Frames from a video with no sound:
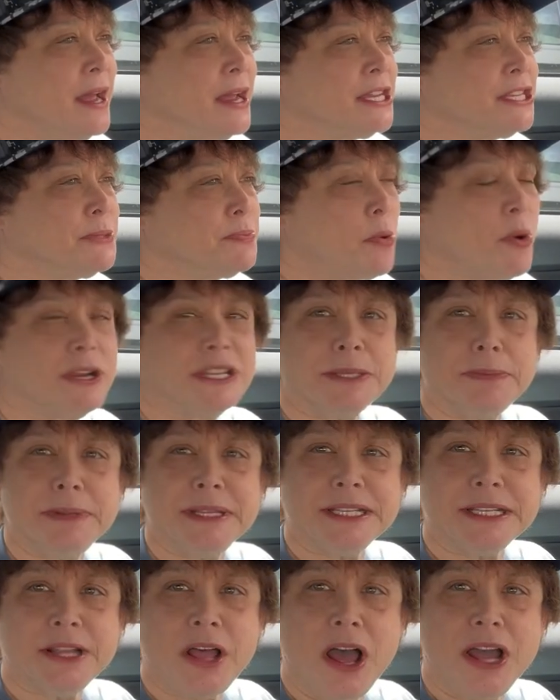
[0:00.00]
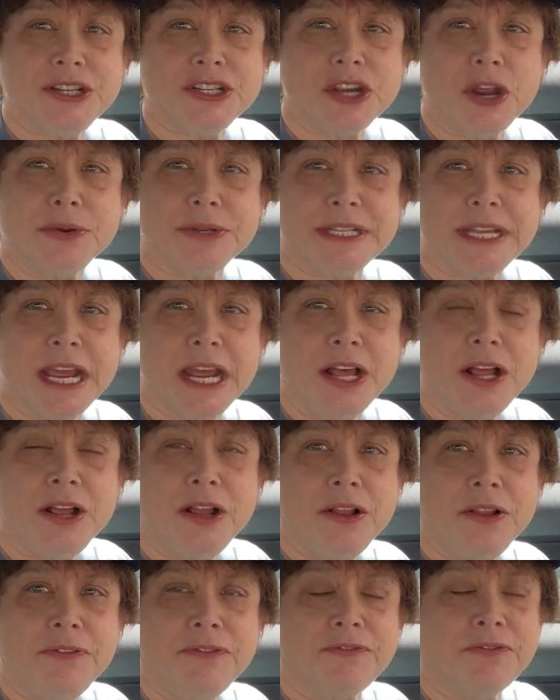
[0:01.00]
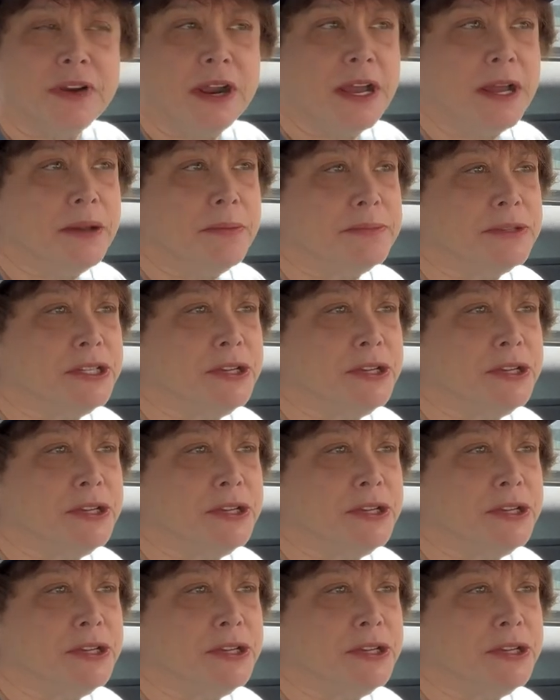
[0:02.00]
Sportsman's Lodge Hotel from